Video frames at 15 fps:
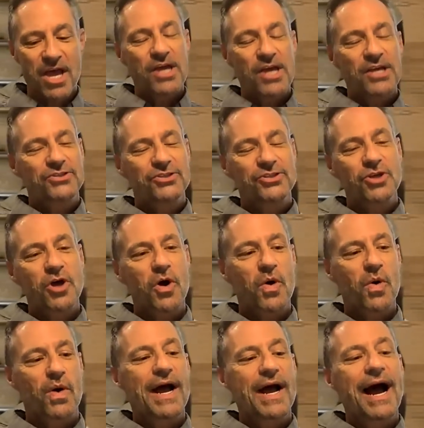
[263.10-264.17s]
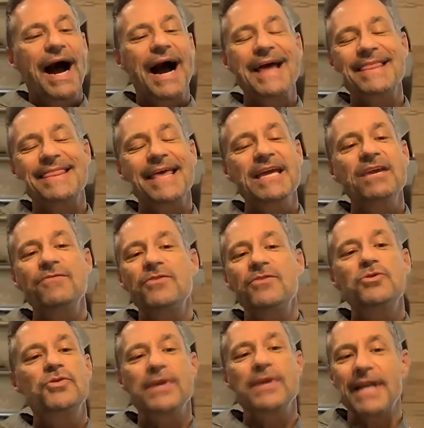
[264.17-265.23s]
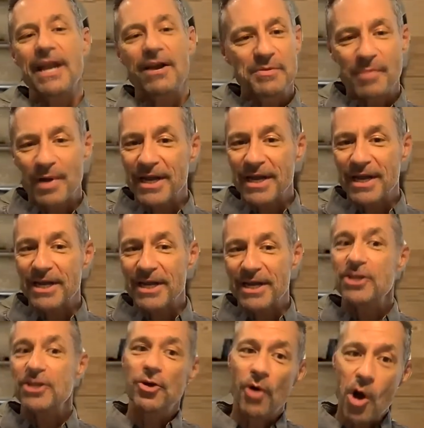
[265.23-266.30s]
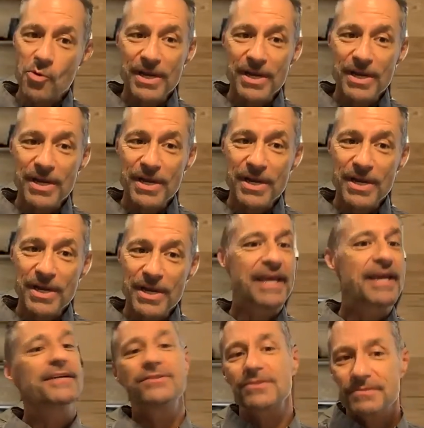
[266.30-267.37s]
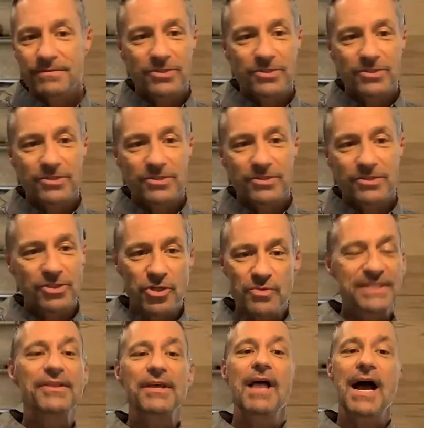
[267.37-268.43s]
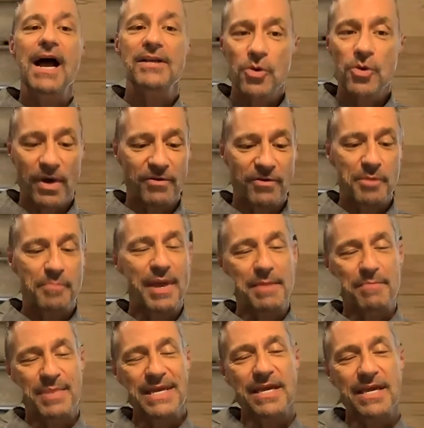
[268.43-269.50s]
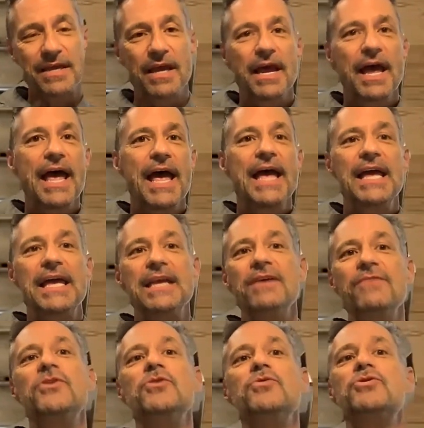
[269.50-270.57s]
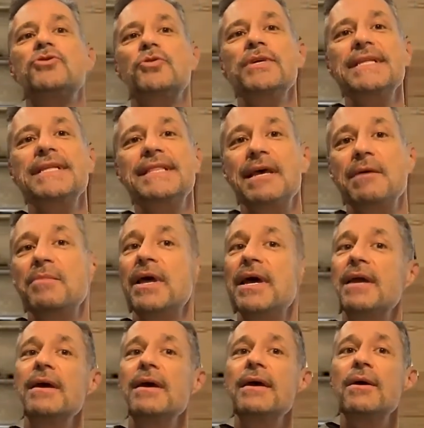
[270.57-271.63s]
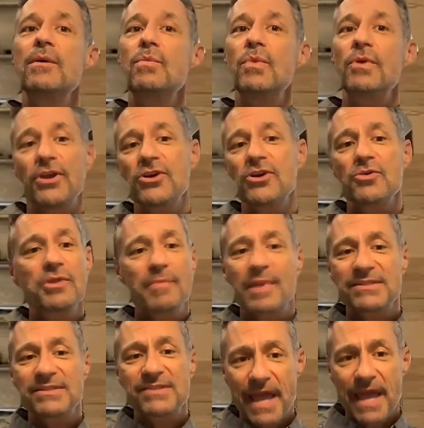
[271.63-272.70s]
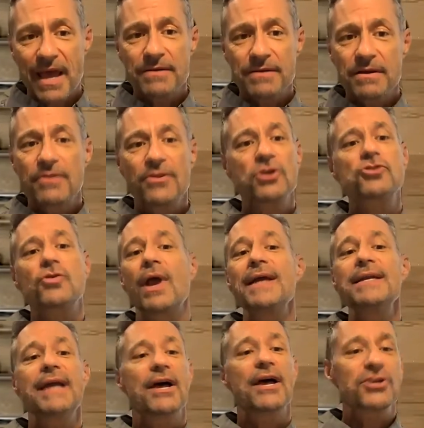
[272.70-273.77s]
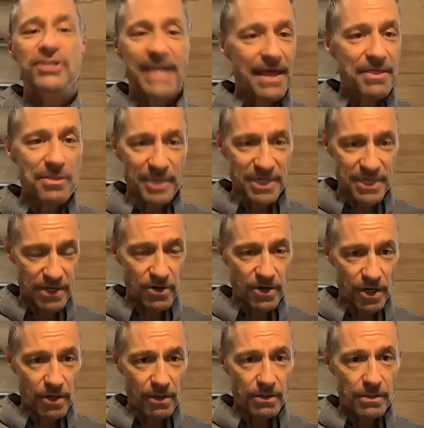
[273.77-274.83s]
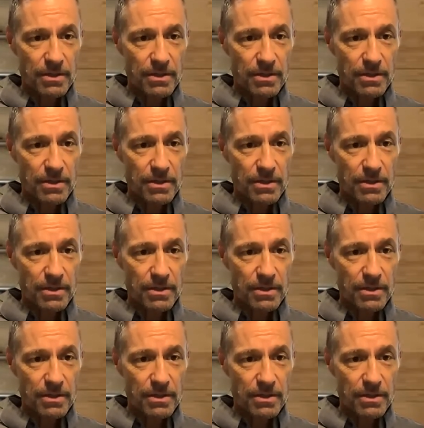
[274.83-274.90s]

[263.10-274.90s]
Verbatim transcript: So I think if you treat everybody, your own kids, students in the class, whoever it may be, if you treat them like, well, they're doing the best they can, they're trying to understand the material.